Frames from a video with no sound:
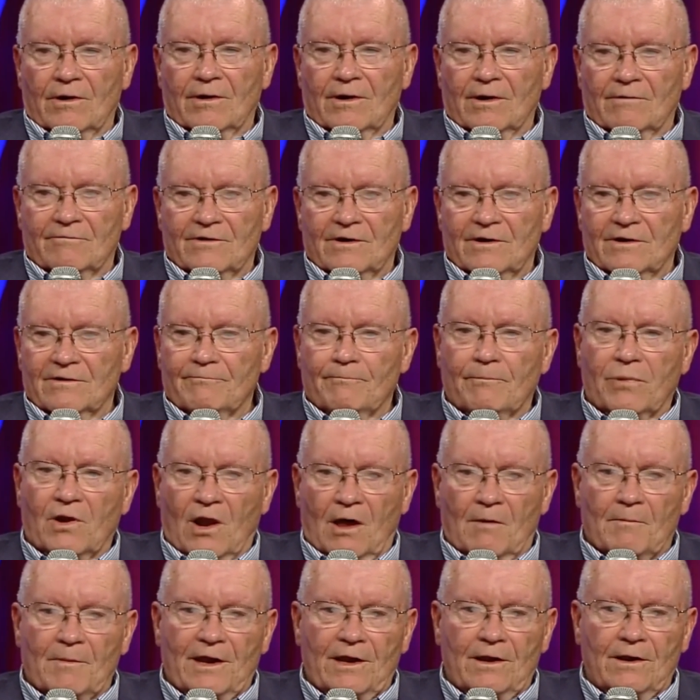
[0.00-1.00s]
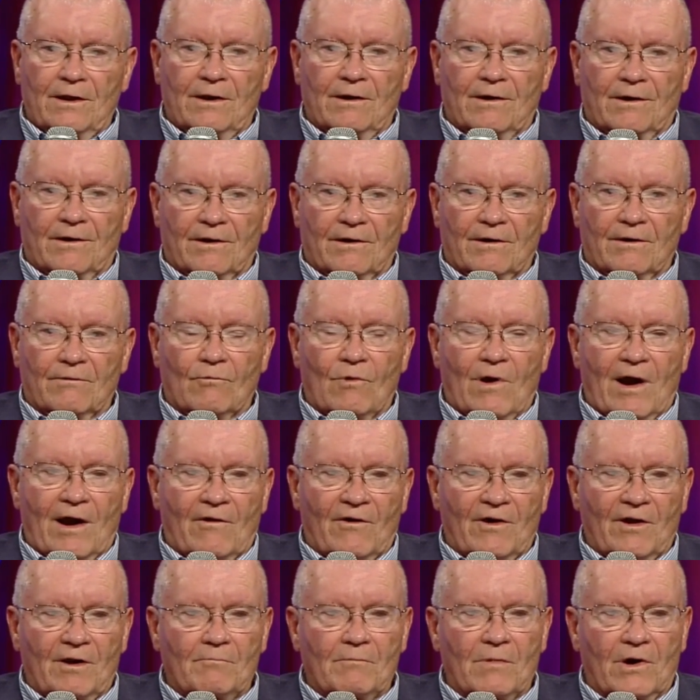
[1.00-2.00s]
of a plumbing or a
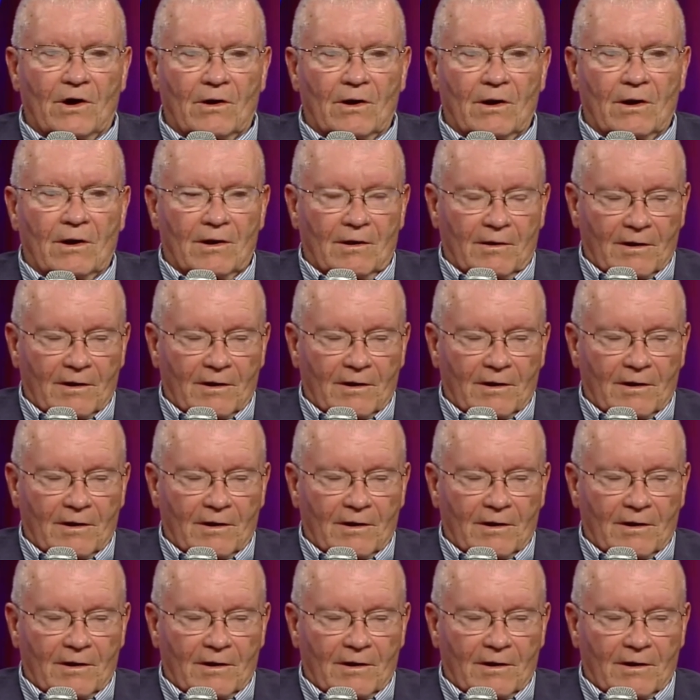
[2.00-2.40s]
wiring bundle,